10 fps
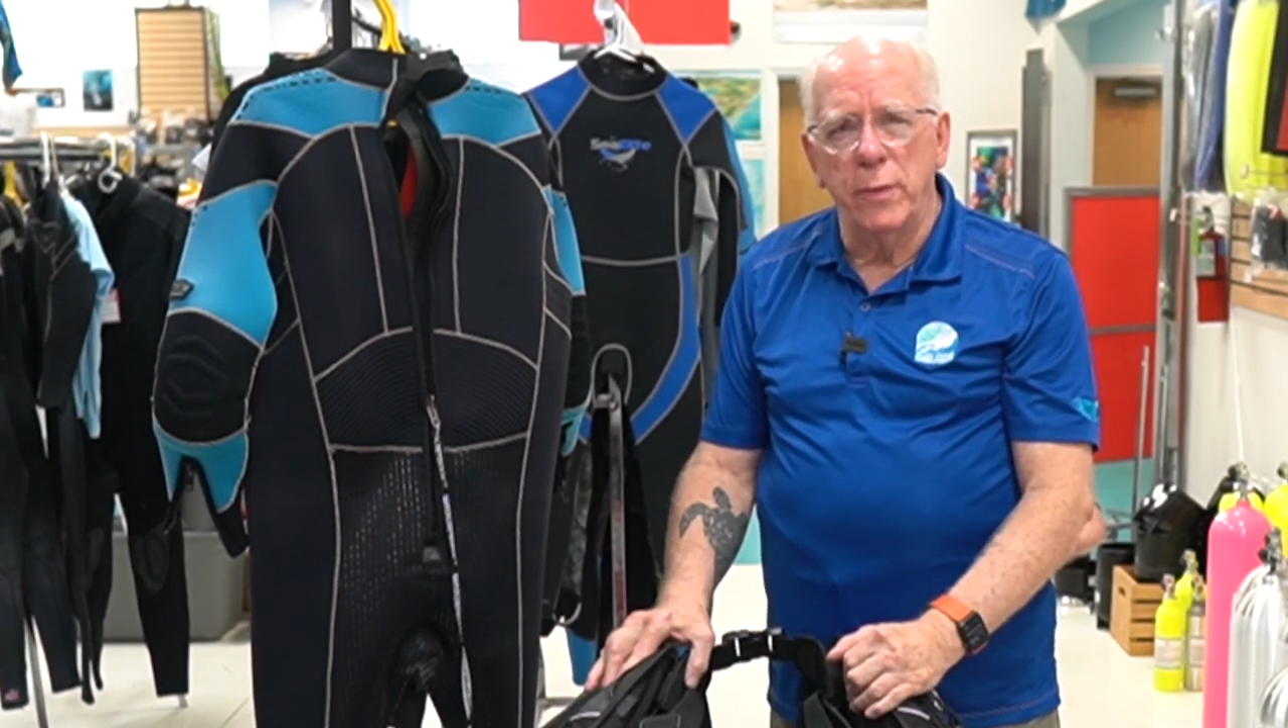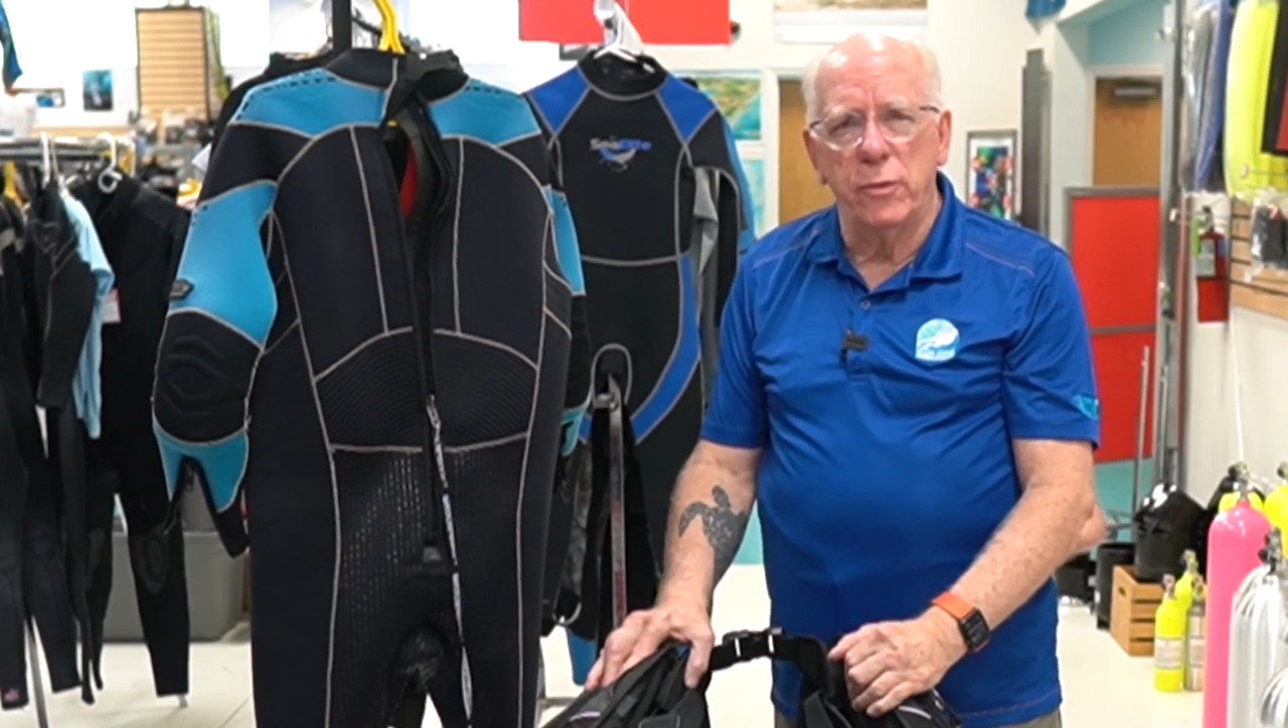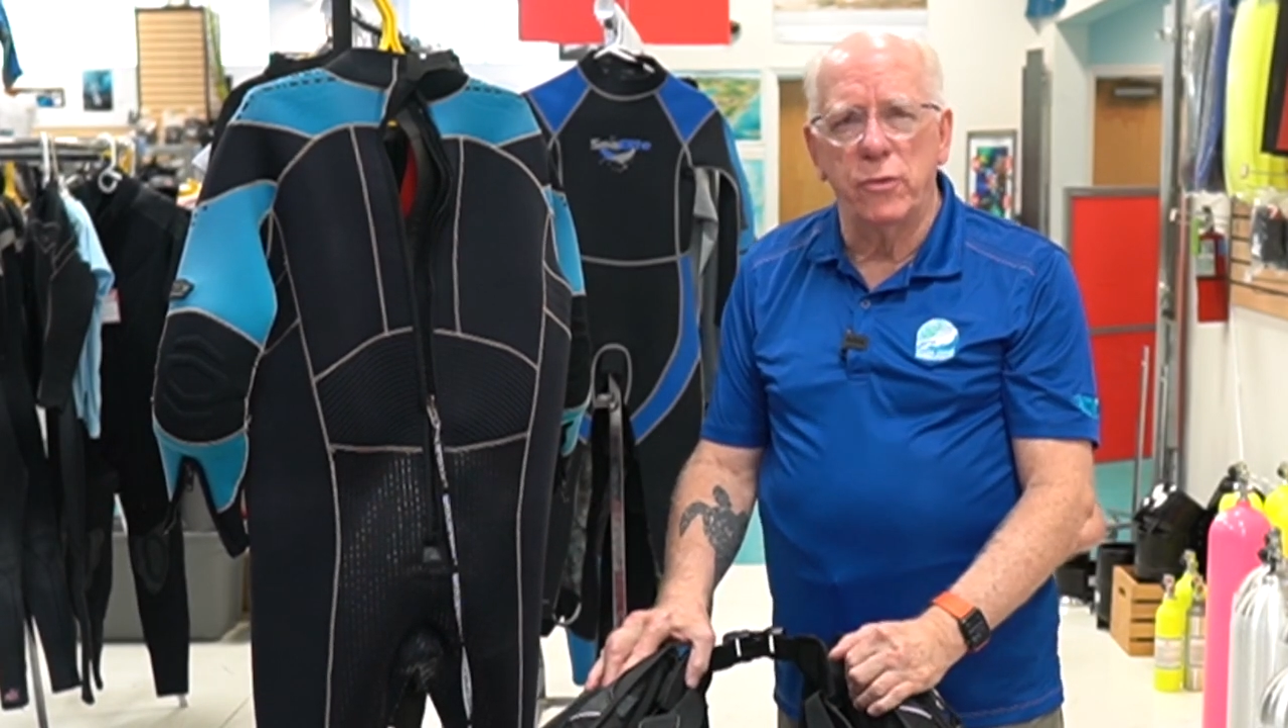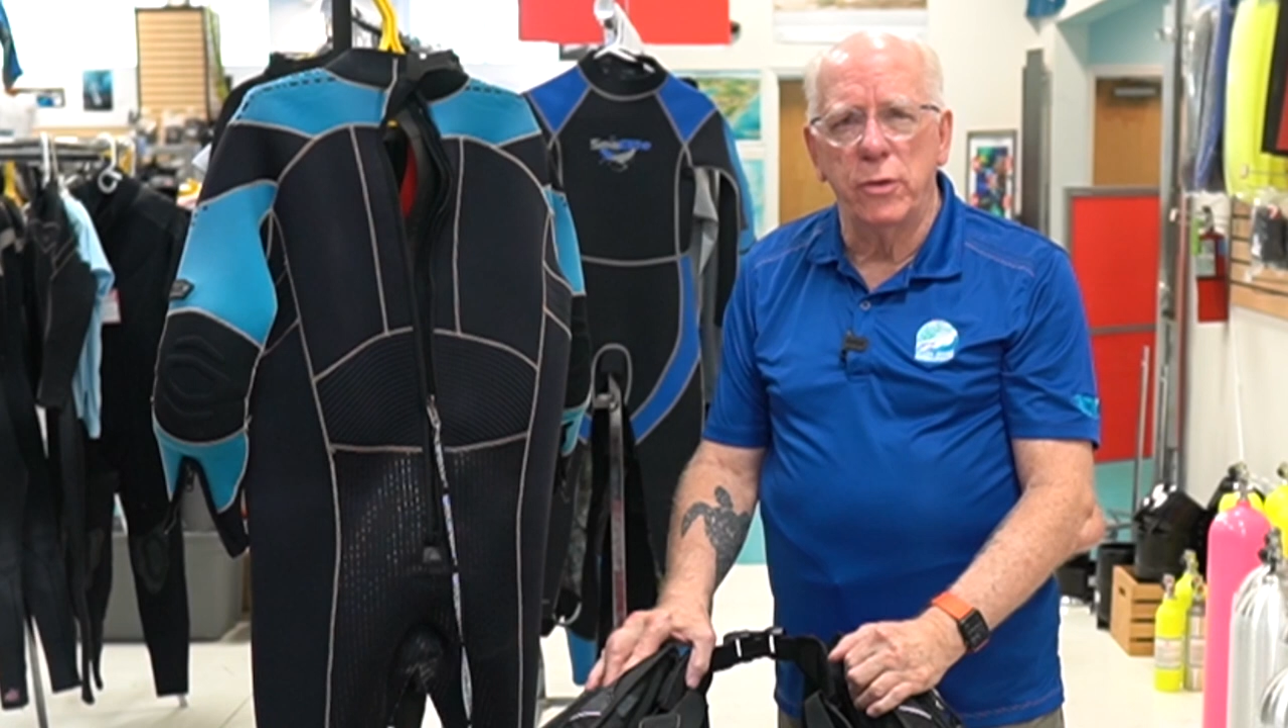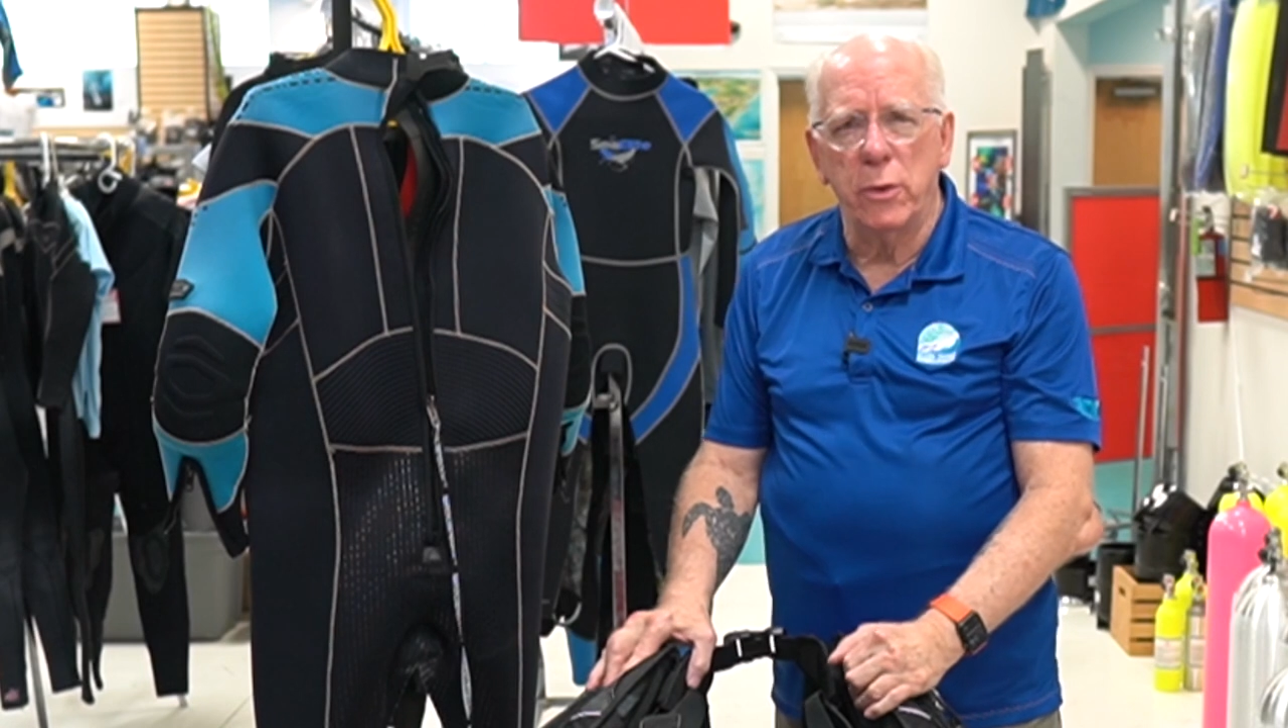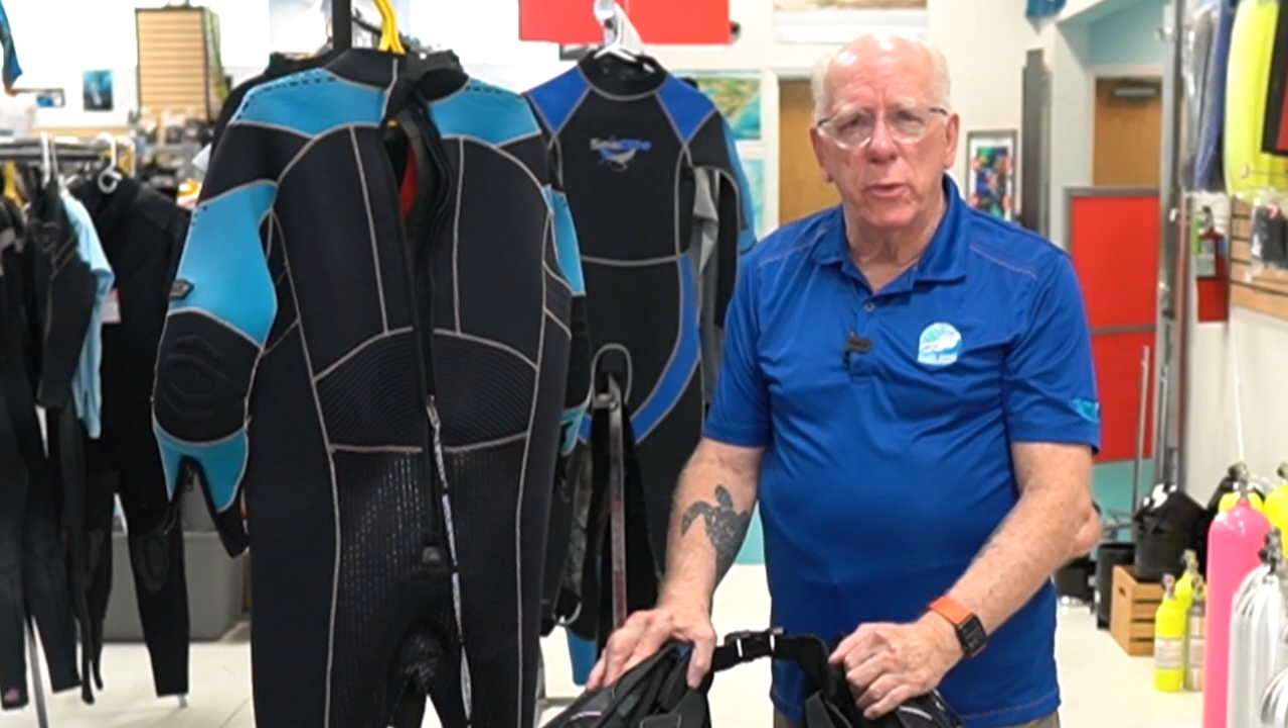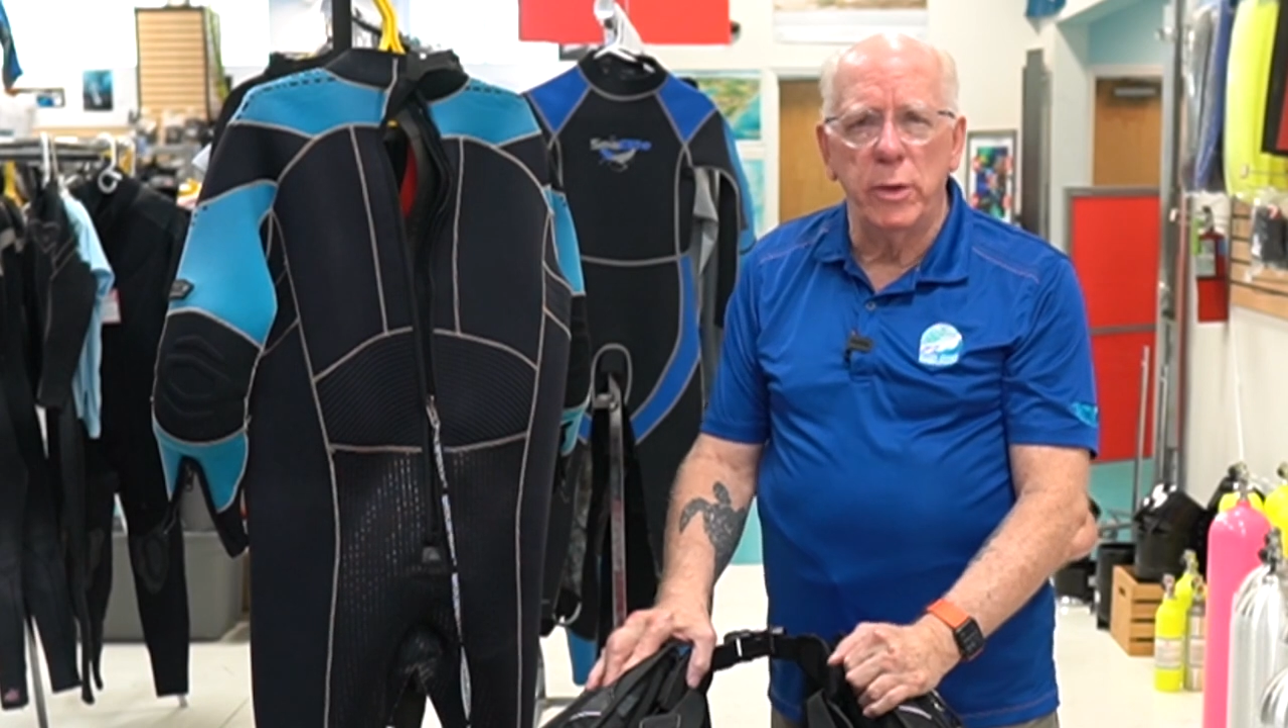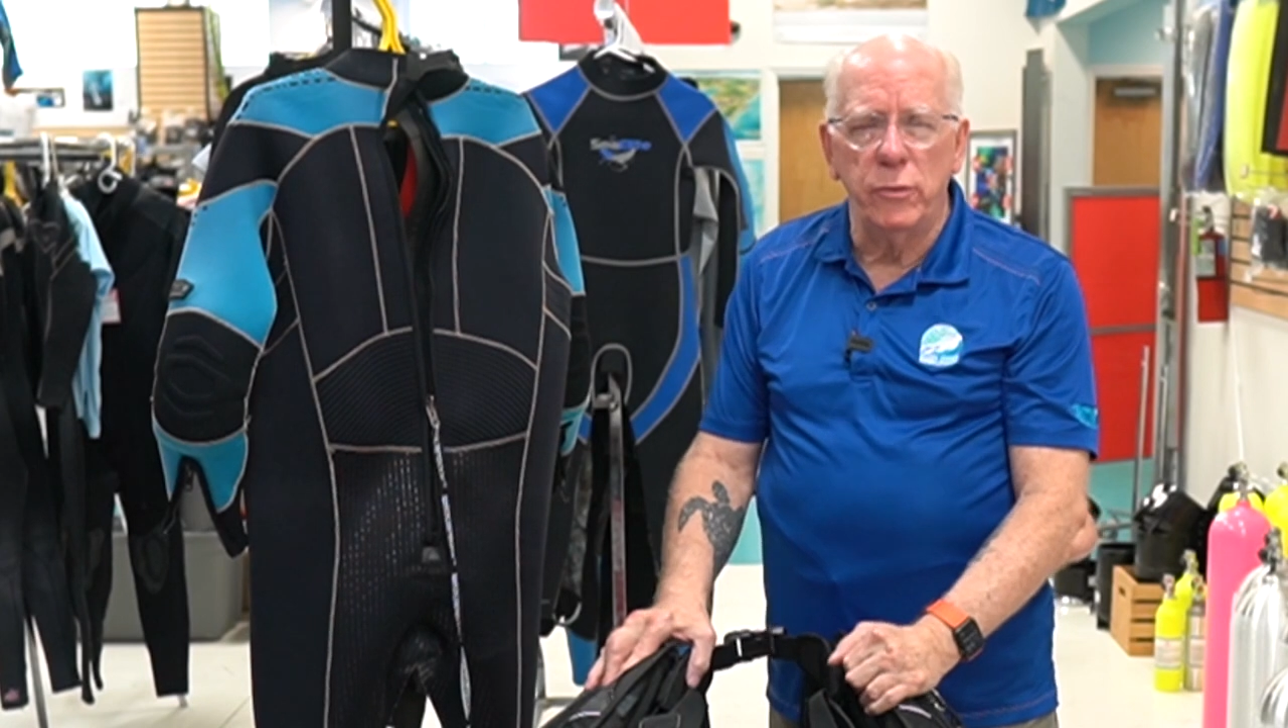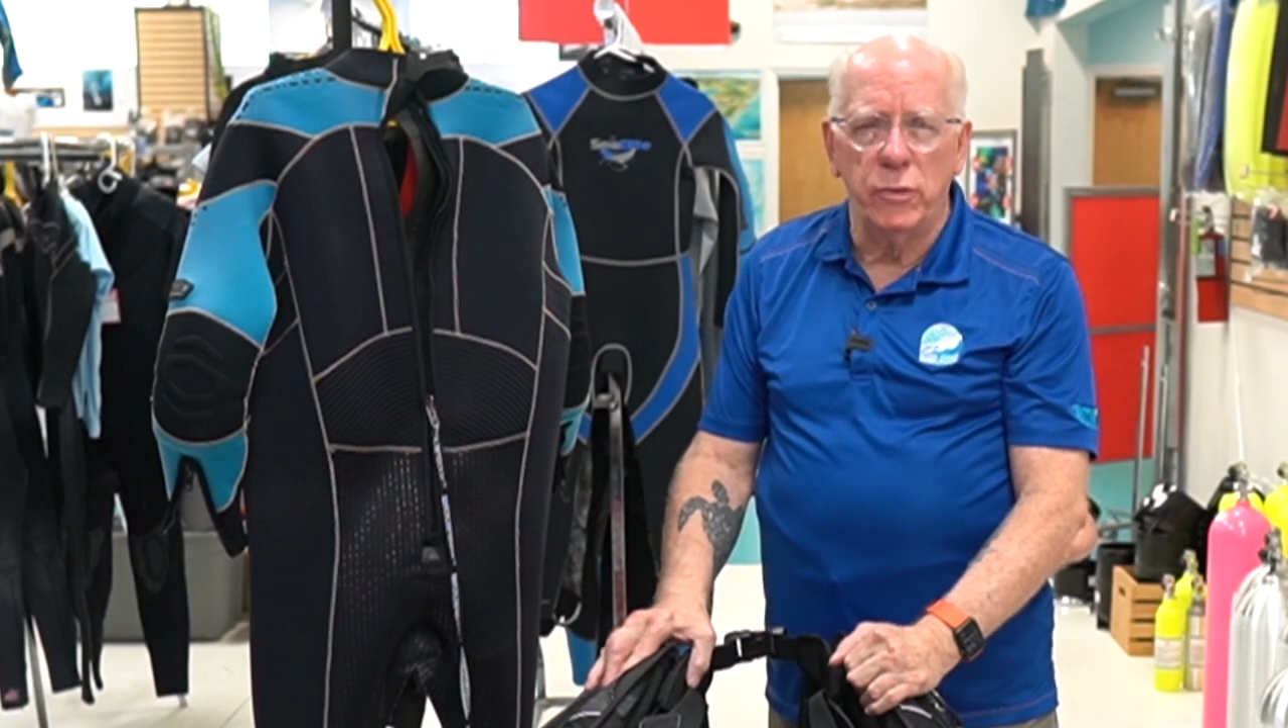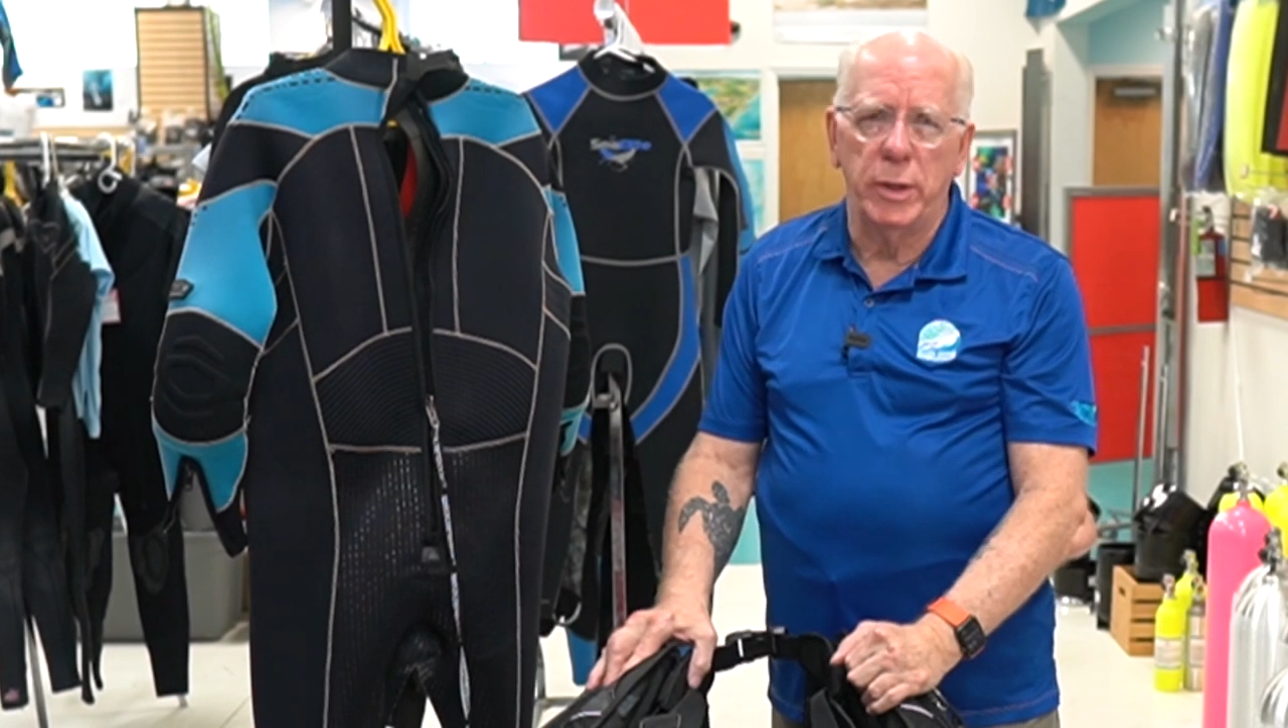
this series.